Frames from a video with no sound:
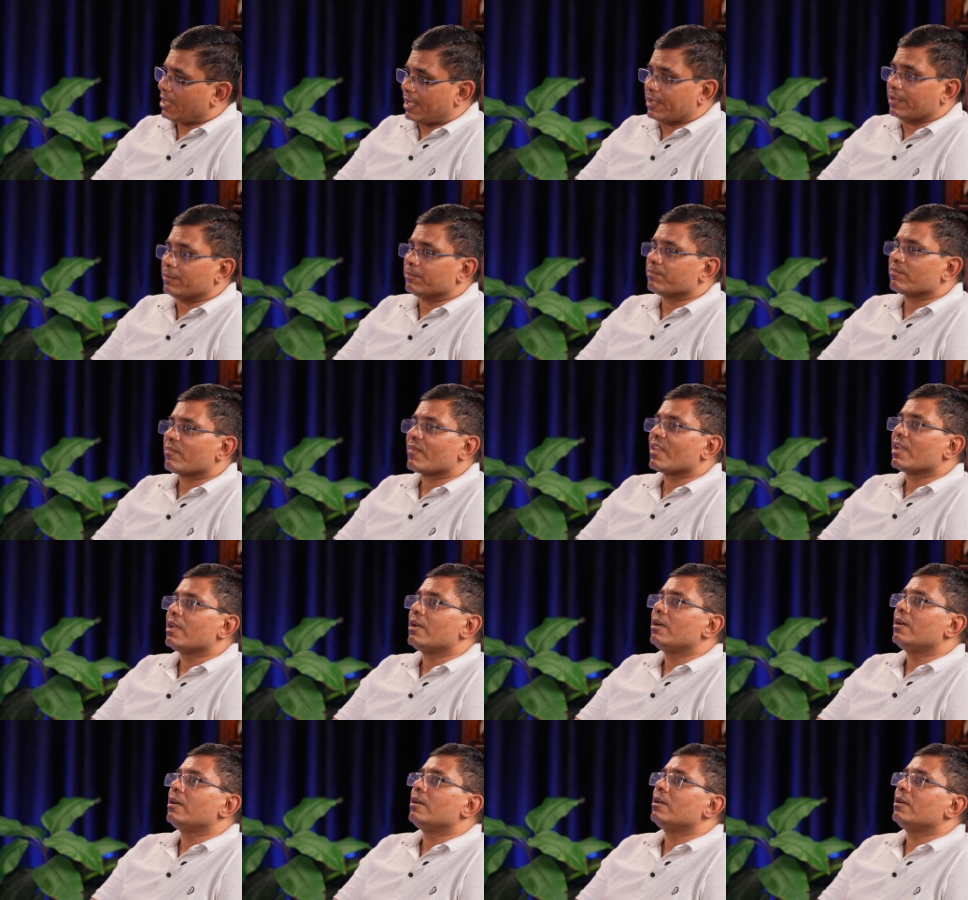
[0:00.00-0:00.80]

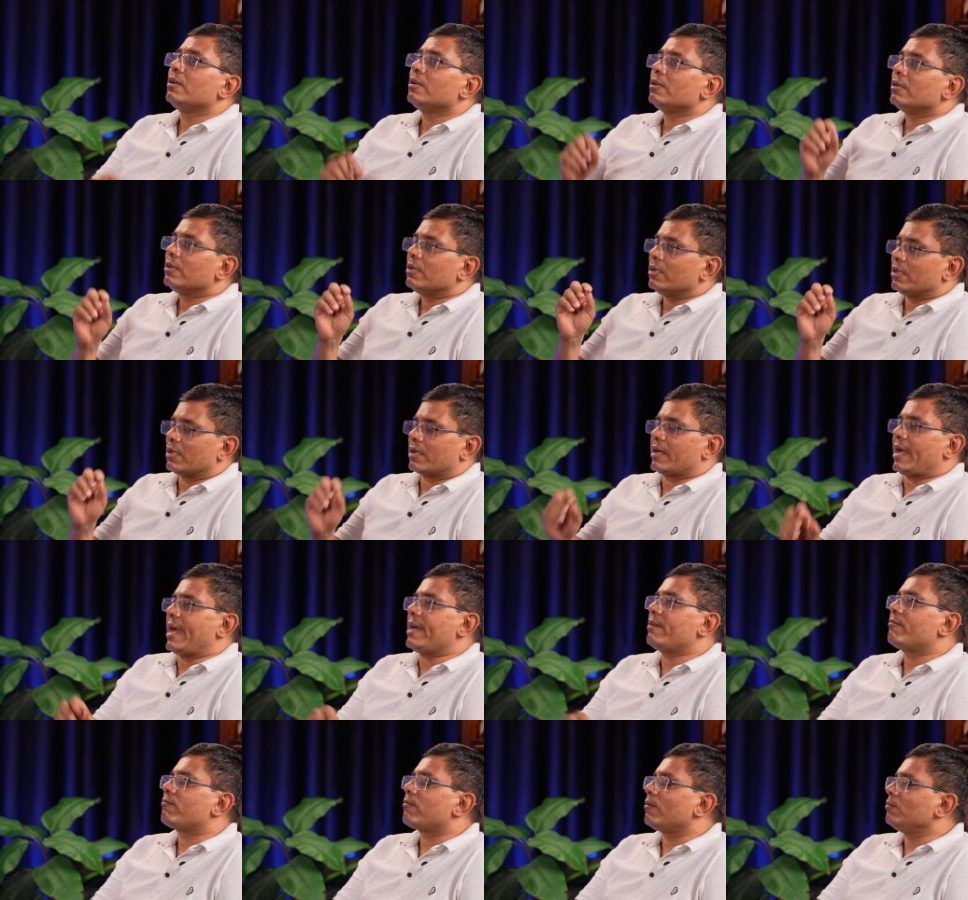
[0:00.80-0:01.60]

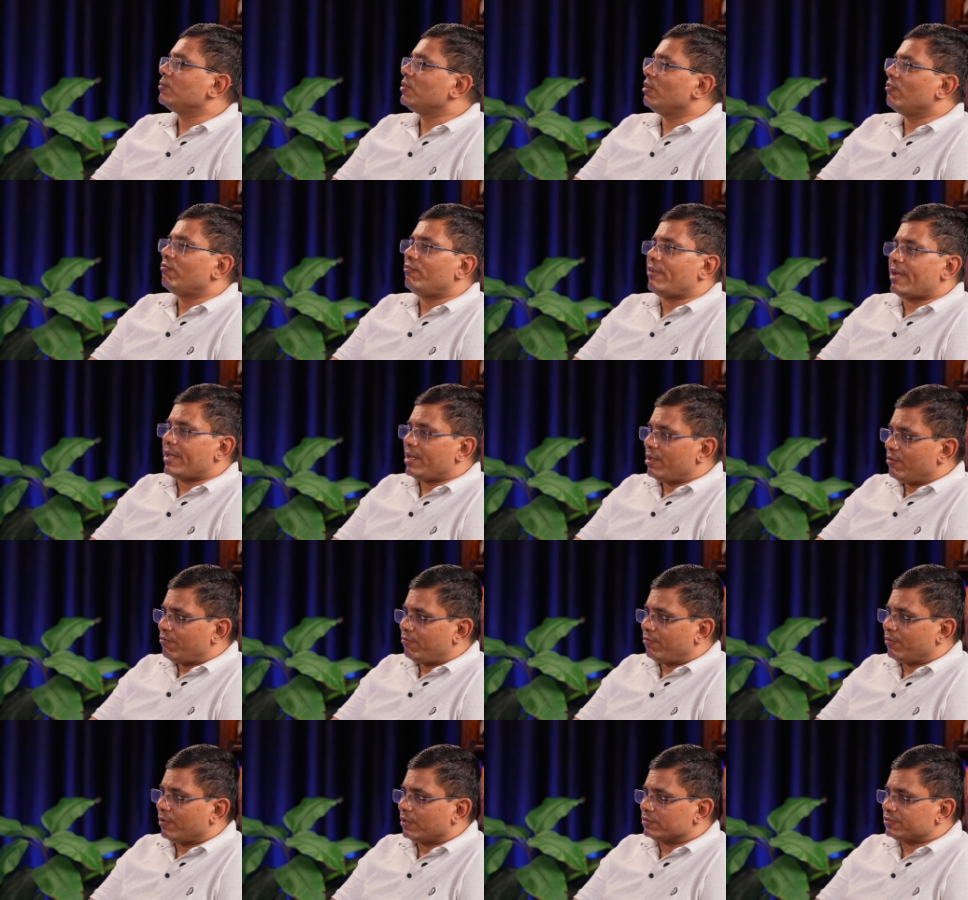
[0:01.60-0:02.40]
Right from the very
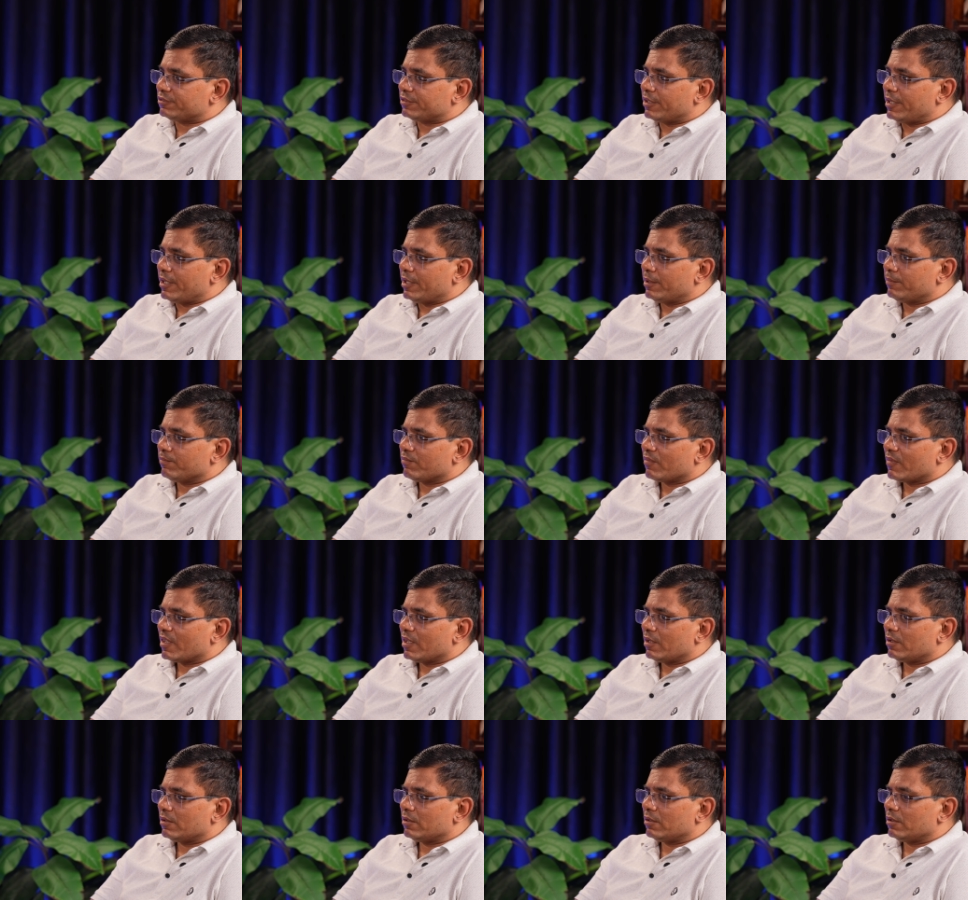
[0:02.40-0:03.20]
first day,
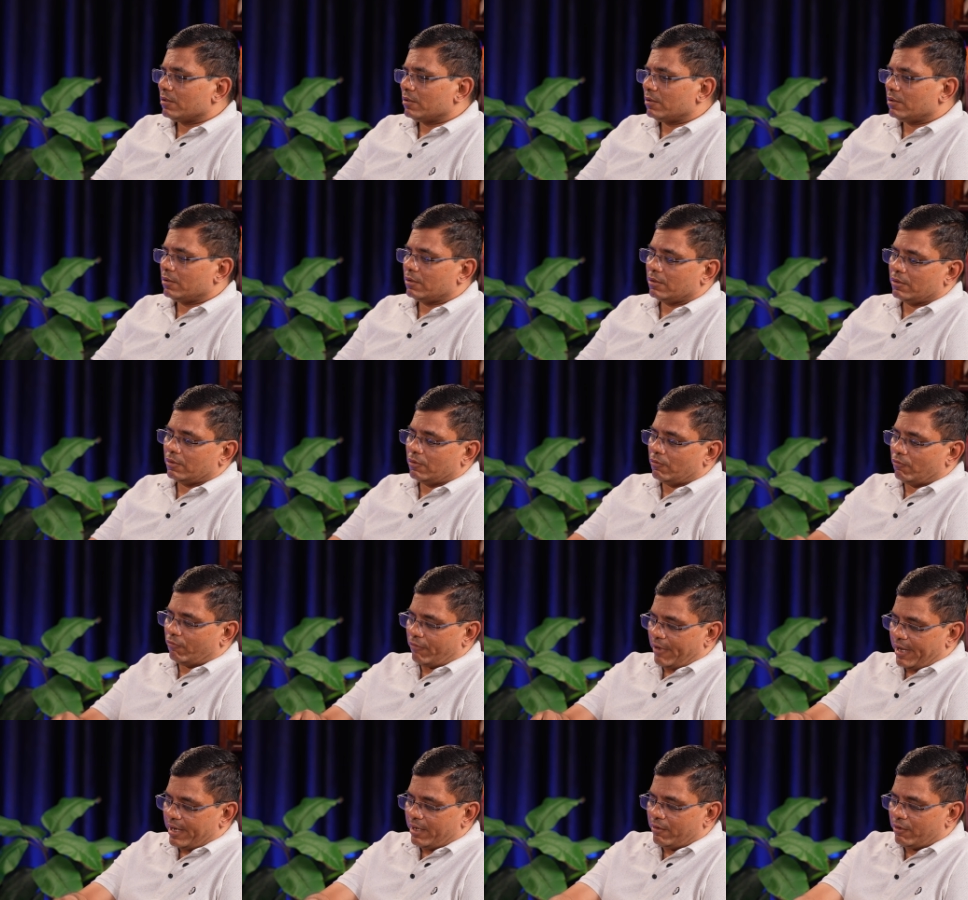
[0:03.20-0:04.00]

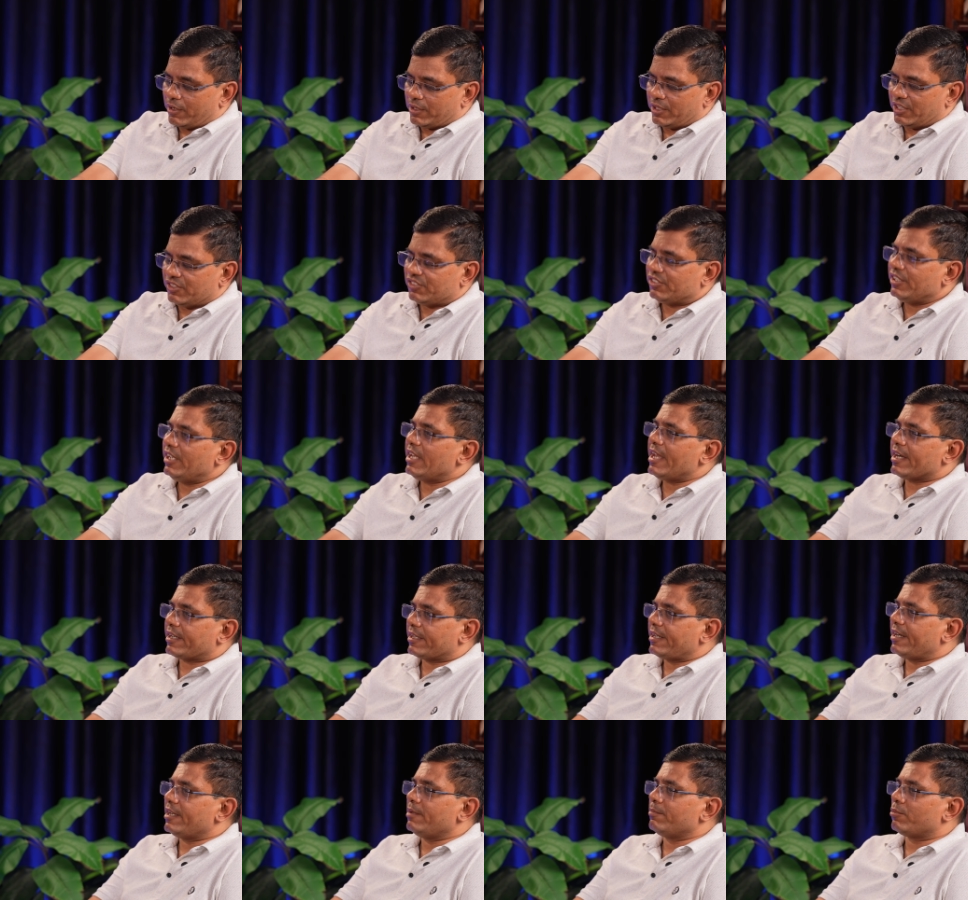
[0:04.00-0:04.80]
whenever they
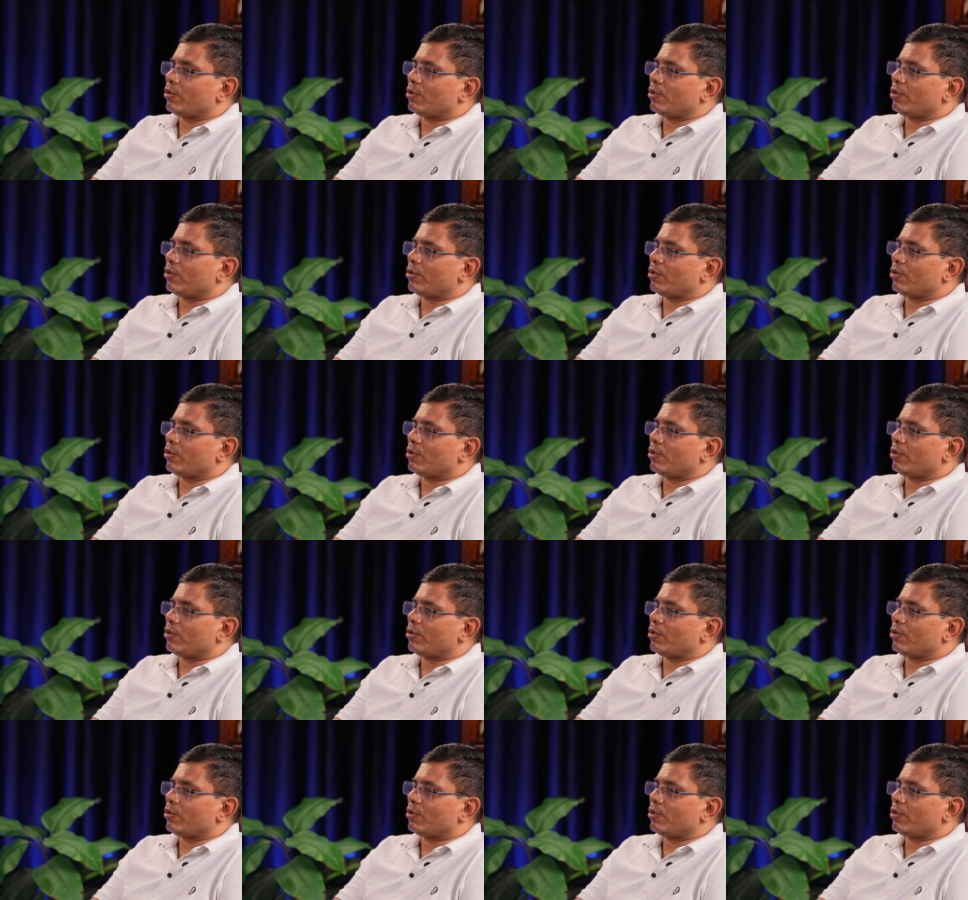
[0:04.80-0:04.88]
select any